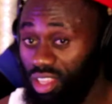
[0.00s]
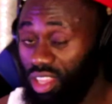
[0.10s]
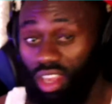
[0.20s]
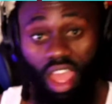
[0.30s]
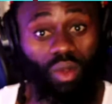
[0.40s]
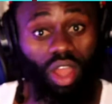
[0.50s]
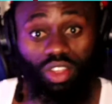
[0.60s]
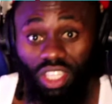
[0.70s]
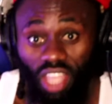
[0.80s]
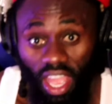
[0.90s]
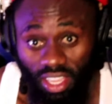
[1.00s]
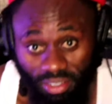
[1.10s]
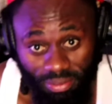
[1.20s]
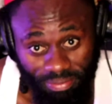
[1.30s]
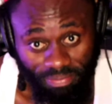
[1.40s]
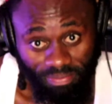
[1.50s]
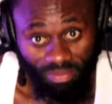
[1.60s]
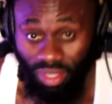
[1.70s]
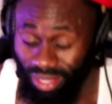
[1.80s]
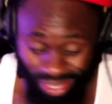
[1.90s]
It ain't what you think.
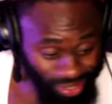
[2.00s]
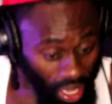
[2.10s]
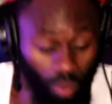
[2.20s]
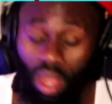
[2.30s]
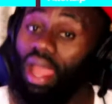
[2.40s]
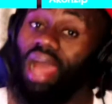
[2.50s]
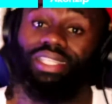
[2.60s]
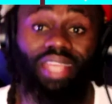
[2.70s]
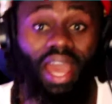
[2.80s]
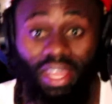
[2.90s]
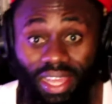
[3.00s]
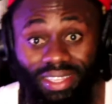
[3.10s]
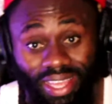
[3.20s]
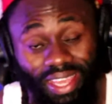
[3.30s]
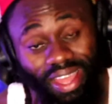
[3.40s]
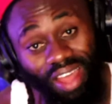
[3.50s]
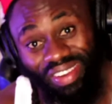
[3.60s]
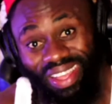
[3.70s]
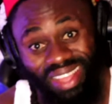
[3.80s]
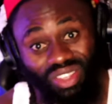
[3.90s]
The same way as y'all here thinking
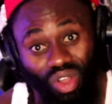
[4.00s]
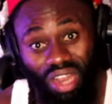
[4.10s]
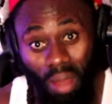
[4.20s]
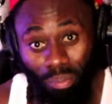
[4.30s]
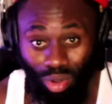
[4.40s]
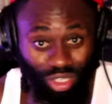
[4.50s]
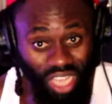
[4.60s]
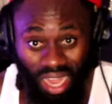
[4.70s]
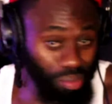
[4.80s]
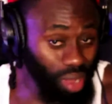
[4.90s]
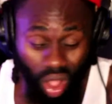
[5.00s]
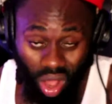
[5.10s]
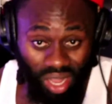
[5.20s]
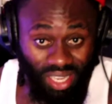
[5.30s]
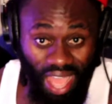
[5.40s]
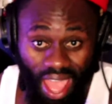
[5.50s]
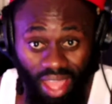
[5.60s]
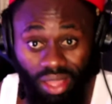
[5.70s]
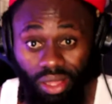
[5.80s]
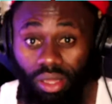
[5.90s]
Africa is all that bush animal, all of that.
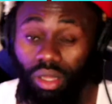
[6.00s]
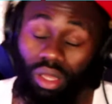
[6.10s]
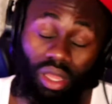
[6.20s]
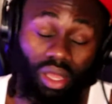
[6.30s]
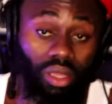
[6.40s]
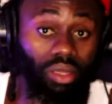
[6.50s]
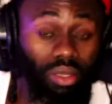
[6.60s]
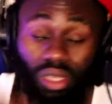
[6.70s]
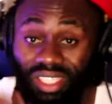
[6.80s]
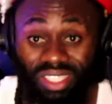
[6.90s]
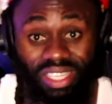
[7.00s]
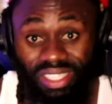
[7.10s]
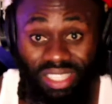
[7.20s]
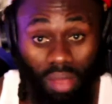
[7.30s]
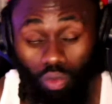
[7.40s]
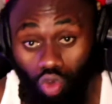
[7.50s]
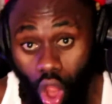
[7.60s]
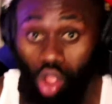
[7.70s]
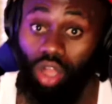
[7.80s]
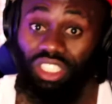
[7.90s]
It's the same wrong
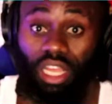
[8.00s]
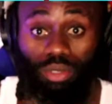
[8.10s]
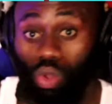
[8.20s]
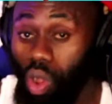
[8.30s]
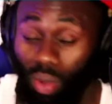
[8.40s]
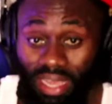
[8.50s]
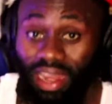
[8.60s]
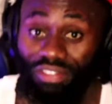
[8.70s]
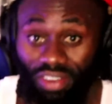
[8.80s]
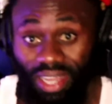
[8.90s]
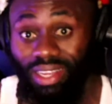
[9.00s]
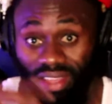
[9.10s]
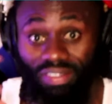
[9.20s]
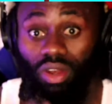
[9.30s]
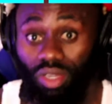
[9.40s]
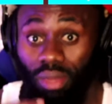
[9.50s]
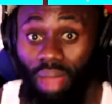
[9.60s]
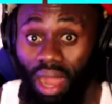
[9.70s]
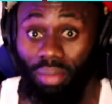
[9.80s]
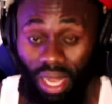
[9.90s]
conception what we in Africa are giving us
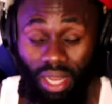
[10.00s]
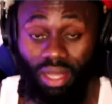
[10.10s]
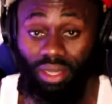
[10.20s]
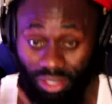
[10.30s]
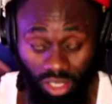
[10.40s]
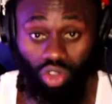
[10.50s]
about America. So you